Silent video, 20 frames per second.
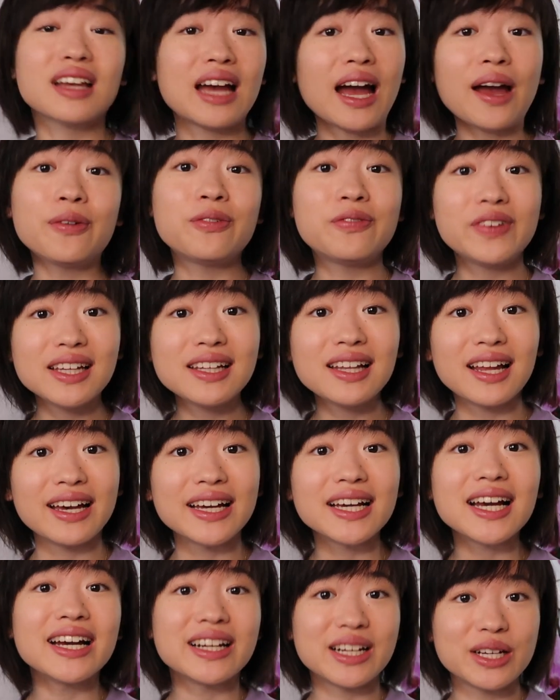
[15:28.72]

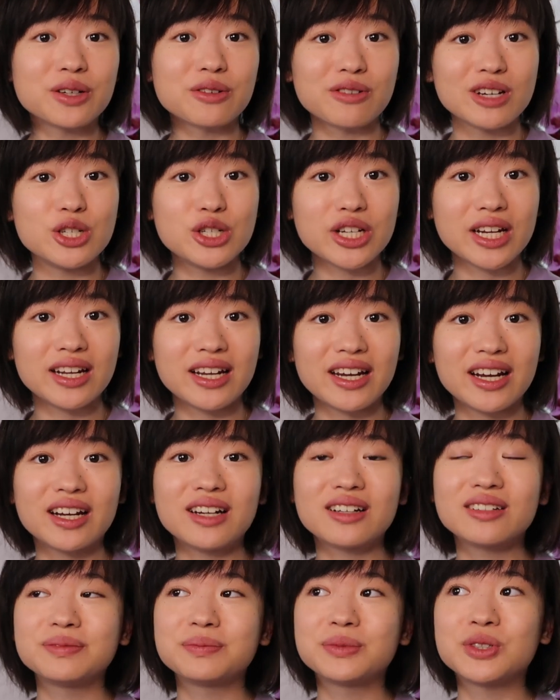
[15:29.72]
I need to read Jane
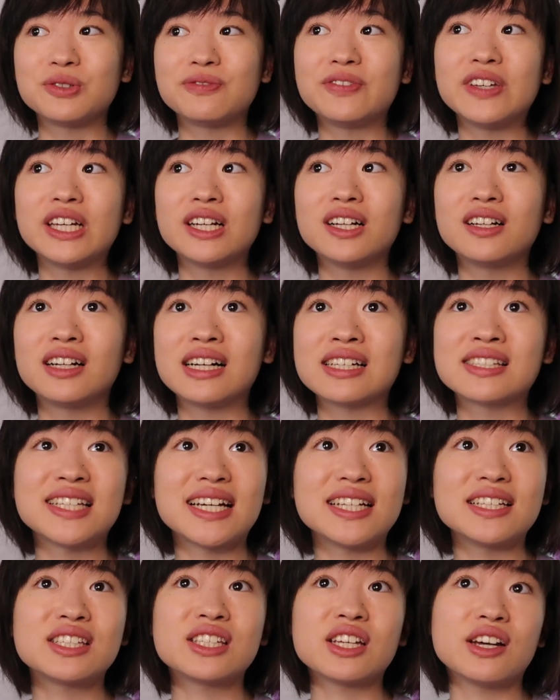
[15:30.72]
Eyre to feel a
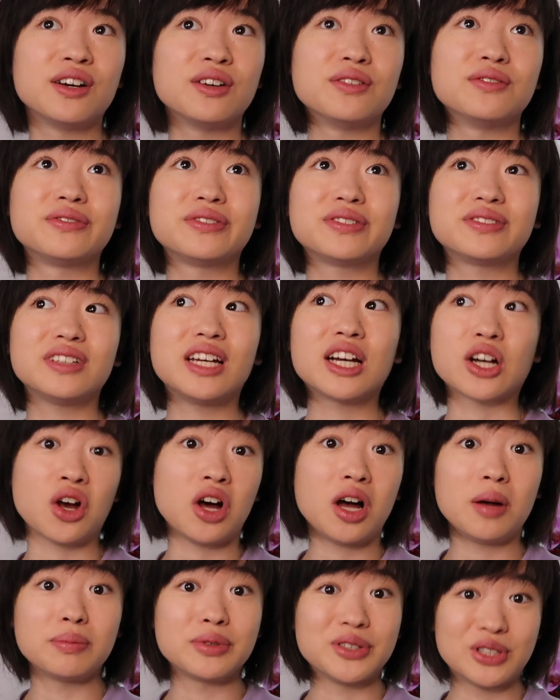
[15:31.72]
sense of
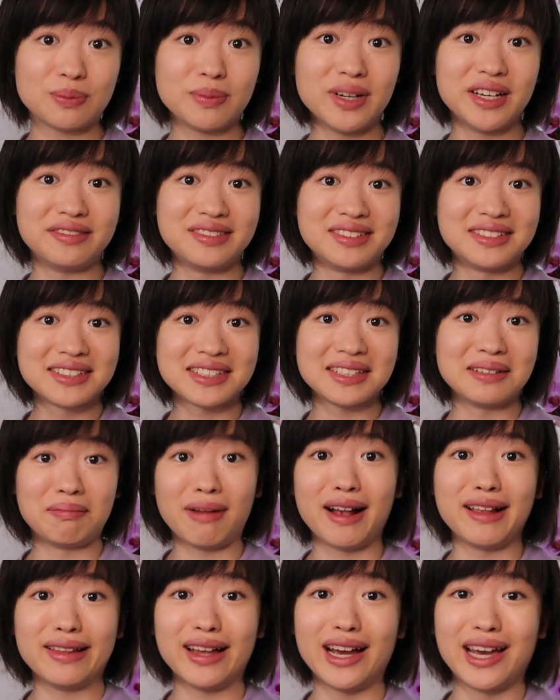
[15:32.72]
accomplishment in
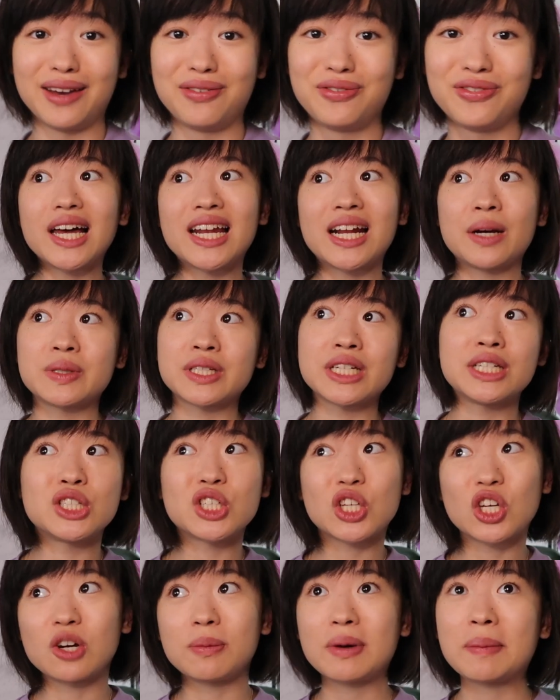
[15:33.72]
my life. And I was
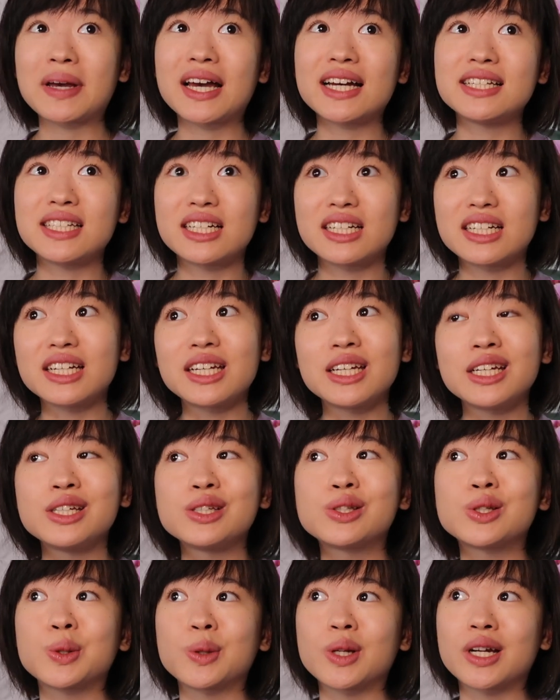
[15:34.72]
insecure about my identity,
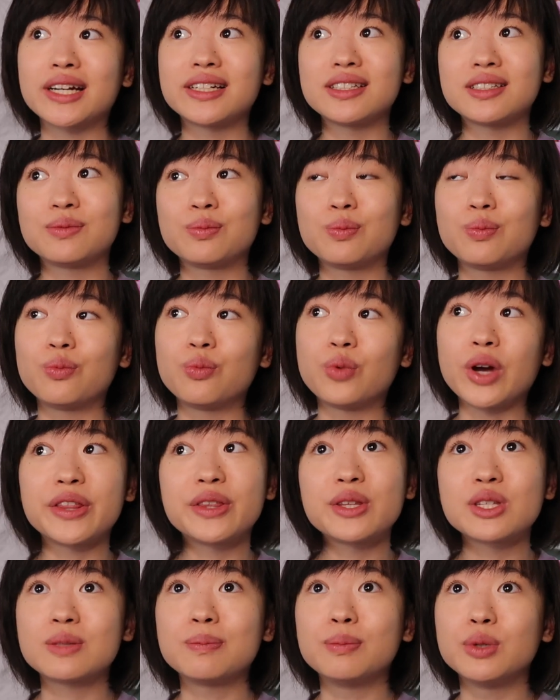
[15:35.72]
so then I read
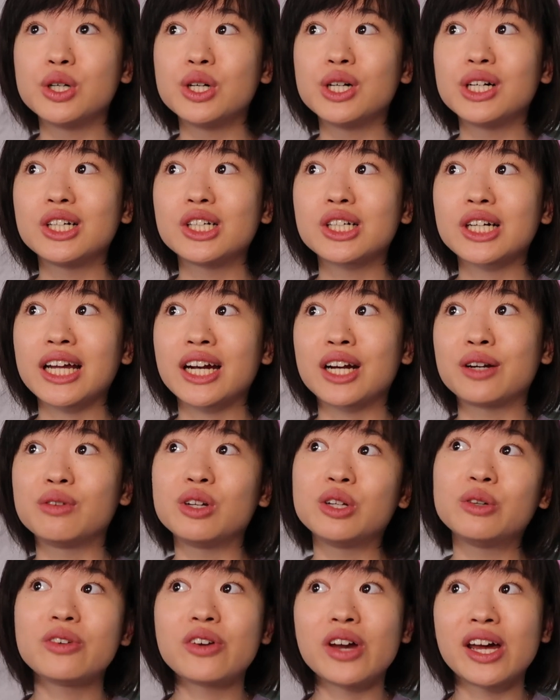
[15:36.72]
this book and I
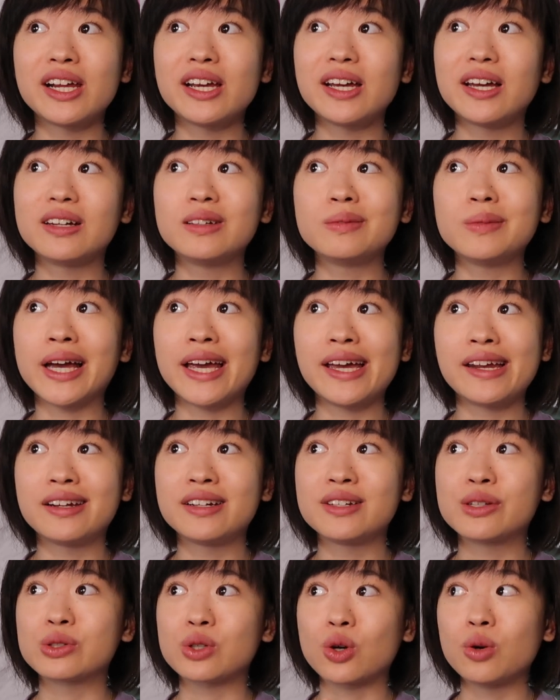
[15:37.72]
really regret it. I hated
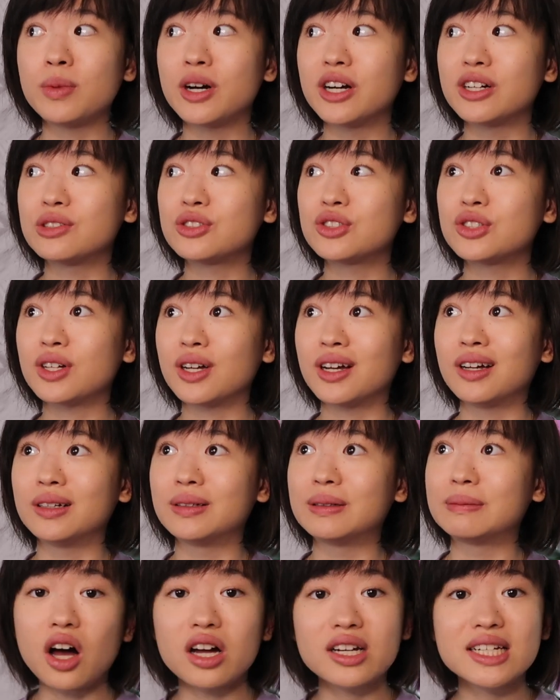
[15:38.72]
it so much.
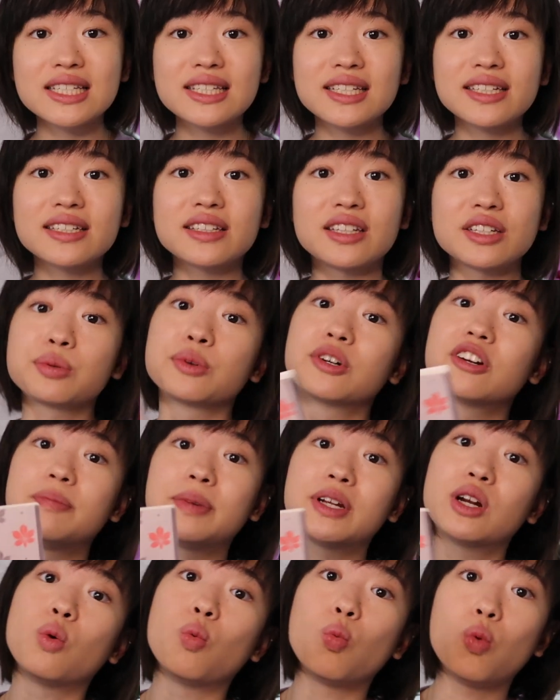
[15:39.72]
Honestly, this would have
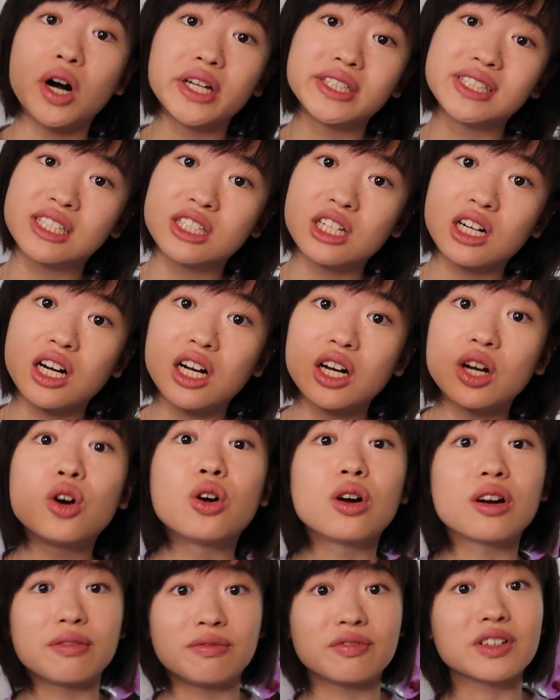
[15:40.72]
been a 1 star
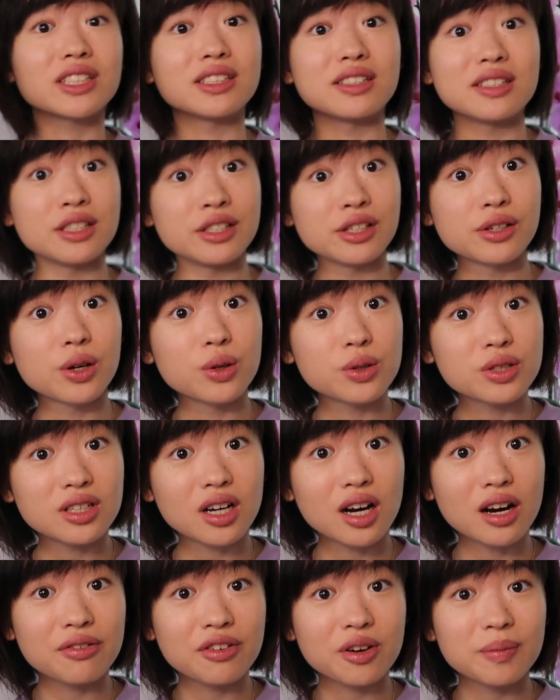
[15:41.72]
or a freaking 0
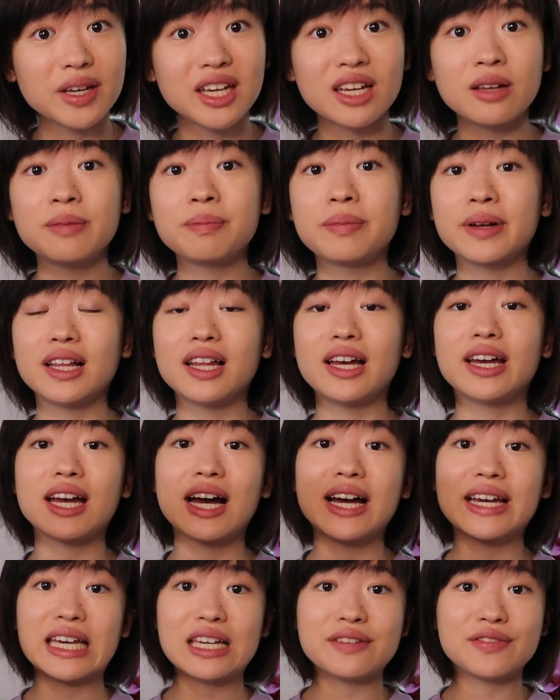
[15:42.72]
star for me, but like
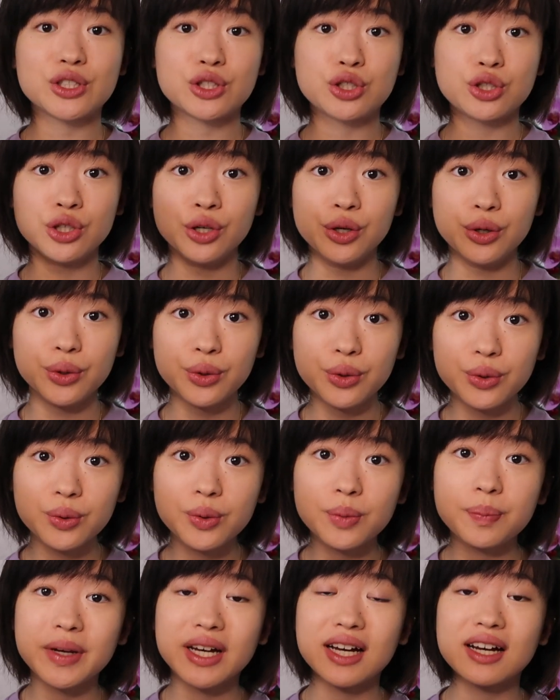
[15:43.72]
I gave it
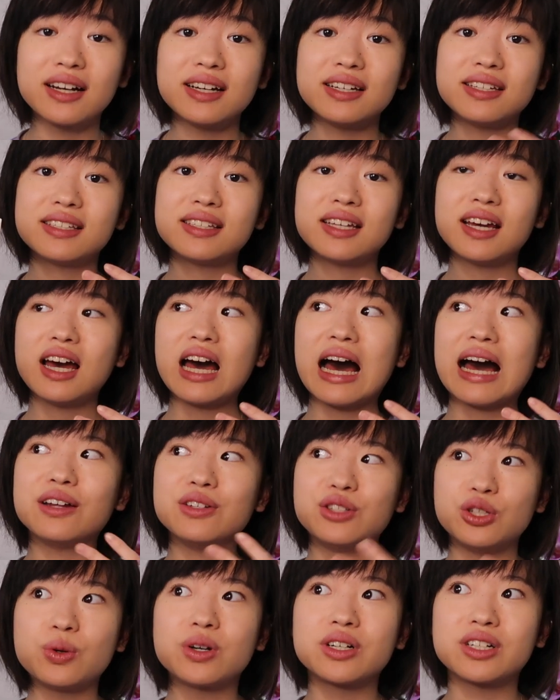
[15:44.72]
2 because I
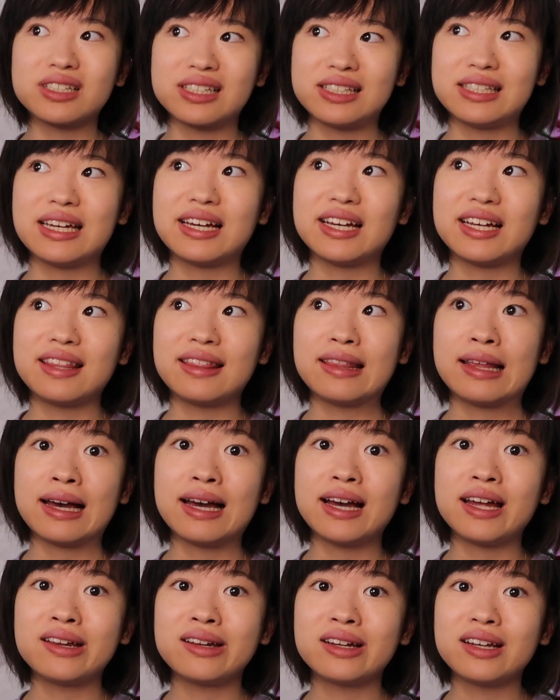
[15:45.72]
do understand
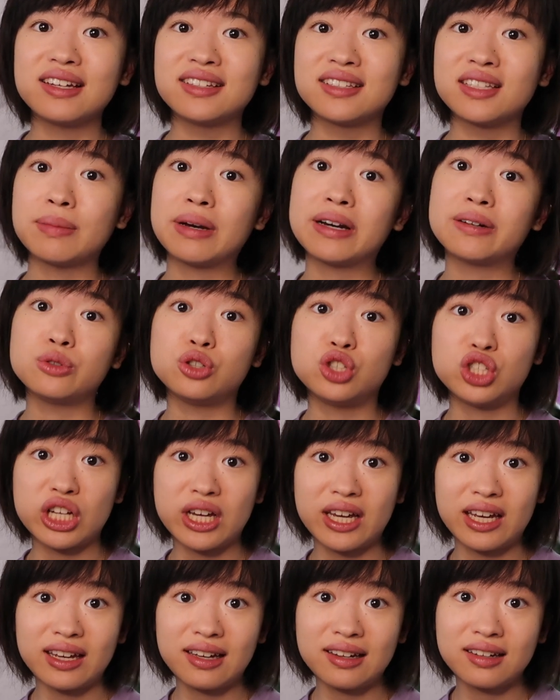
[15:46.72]
that it's about
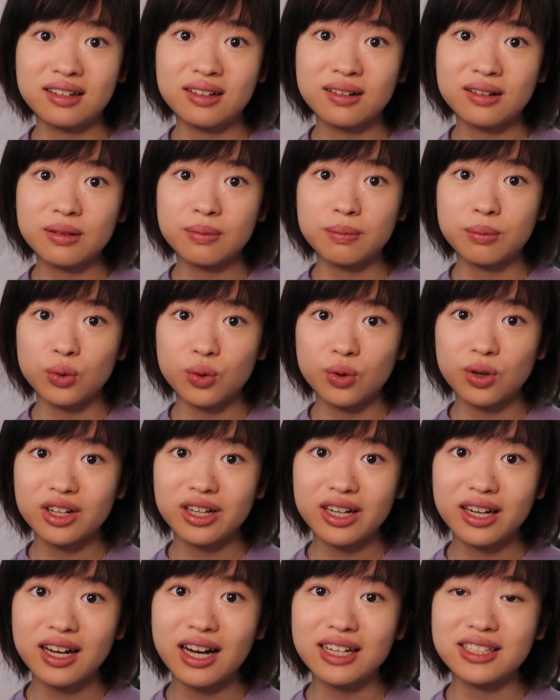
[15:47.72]
Jane more.
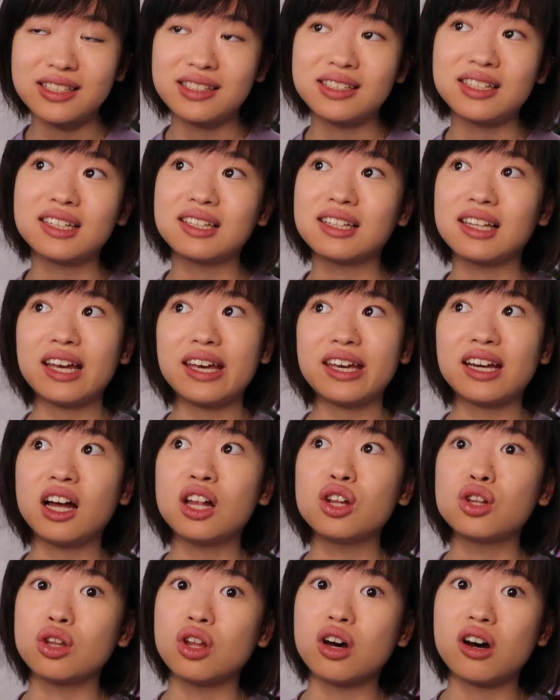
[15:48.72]
I just didn't like
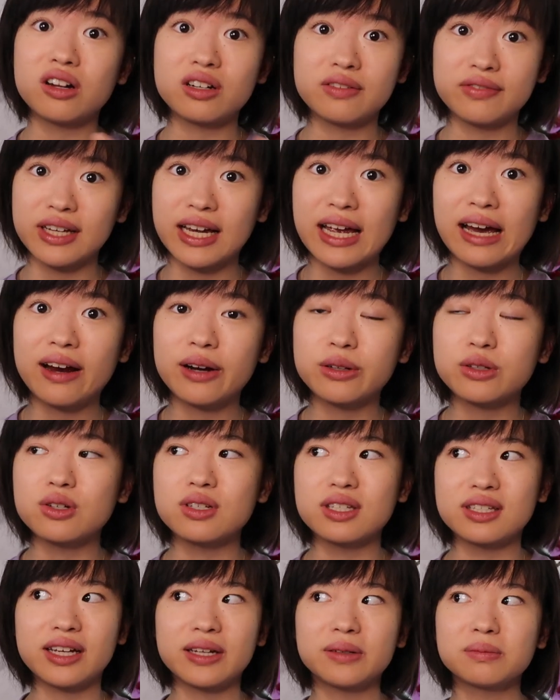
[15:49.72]
a lot of the
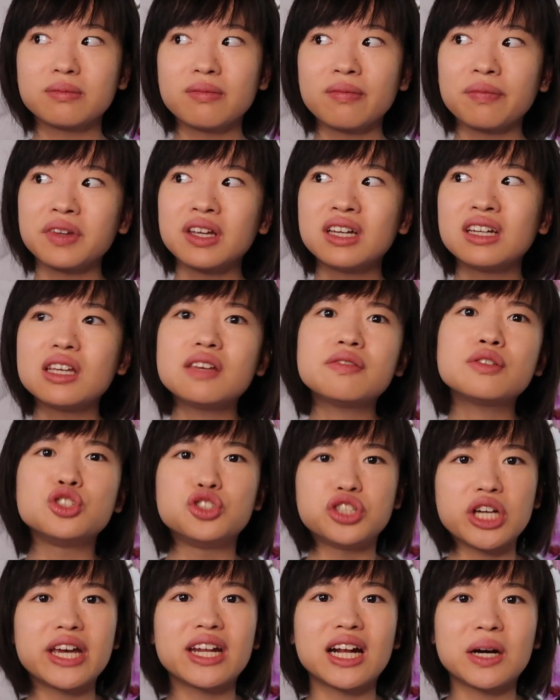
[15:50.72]
characters. Like even
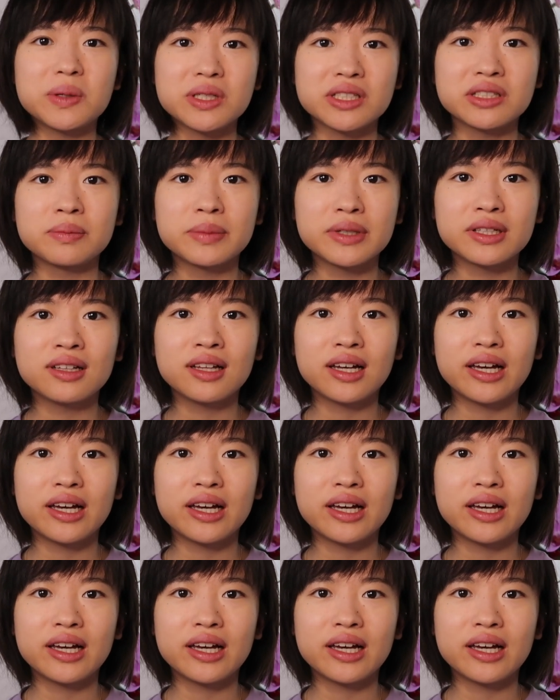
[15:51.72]
Jane, I was a little bit